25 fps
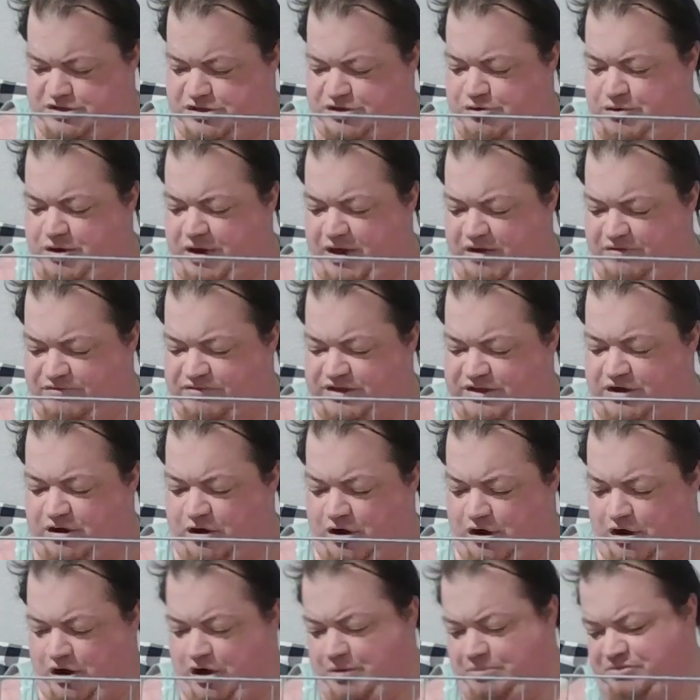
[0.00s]
you have the
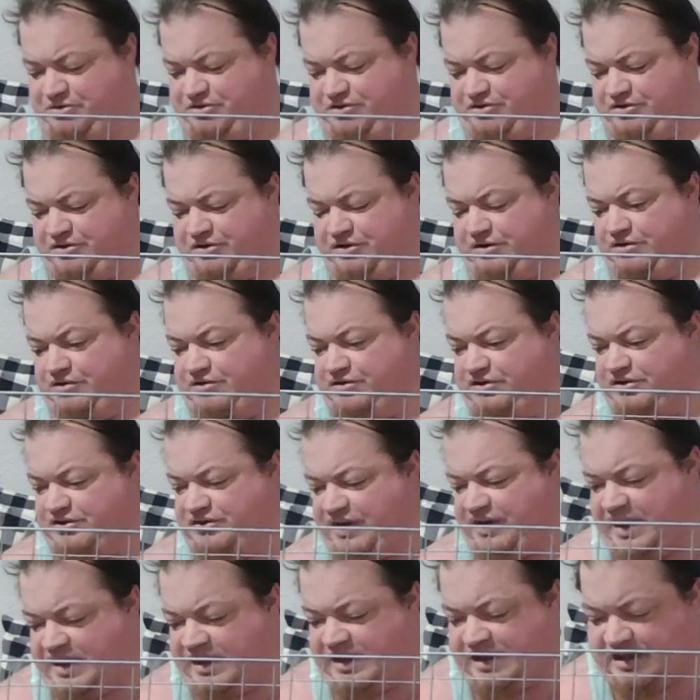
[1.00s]
option to
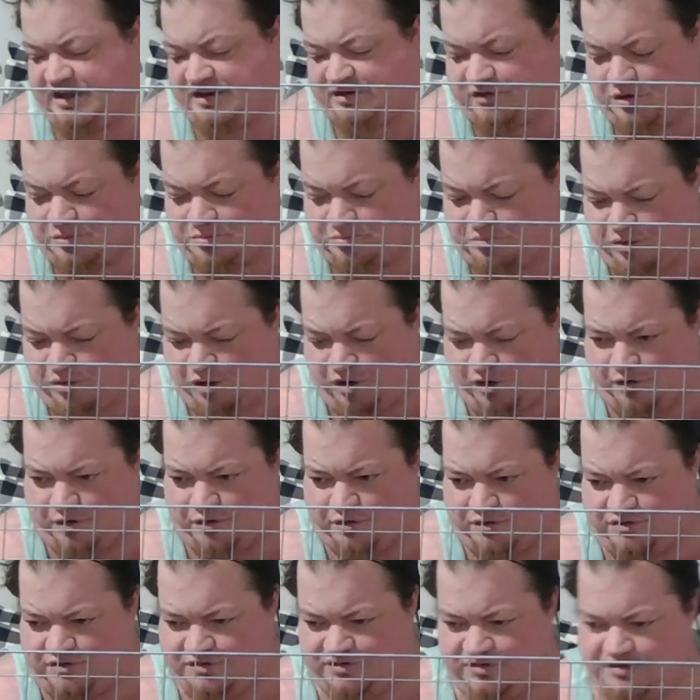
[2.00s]
take it
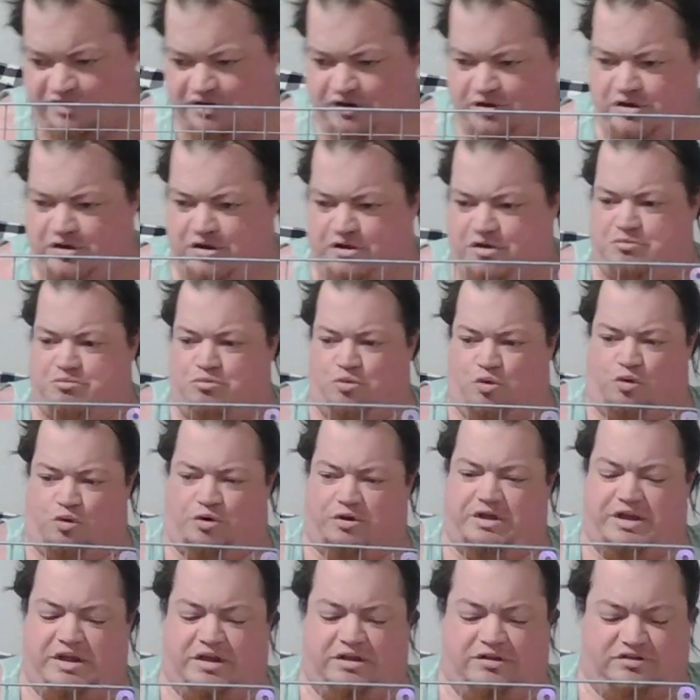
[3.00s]
apart more
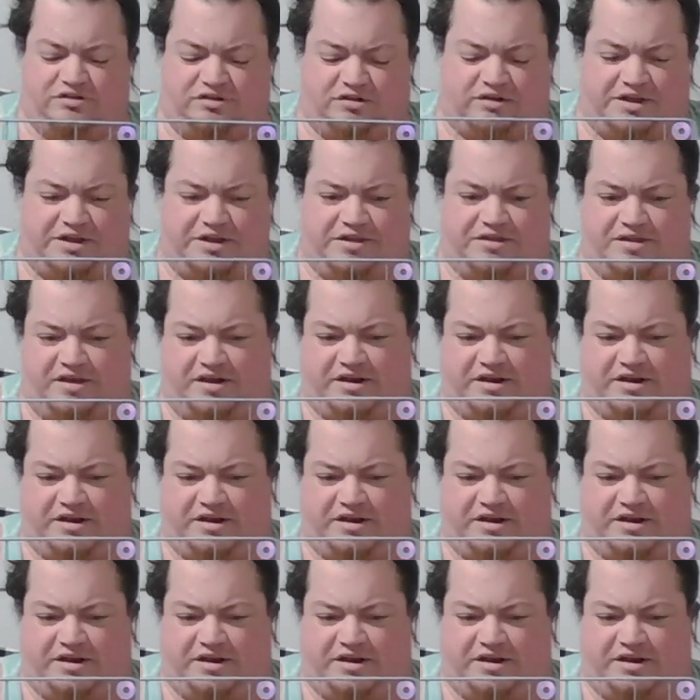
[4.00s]
easily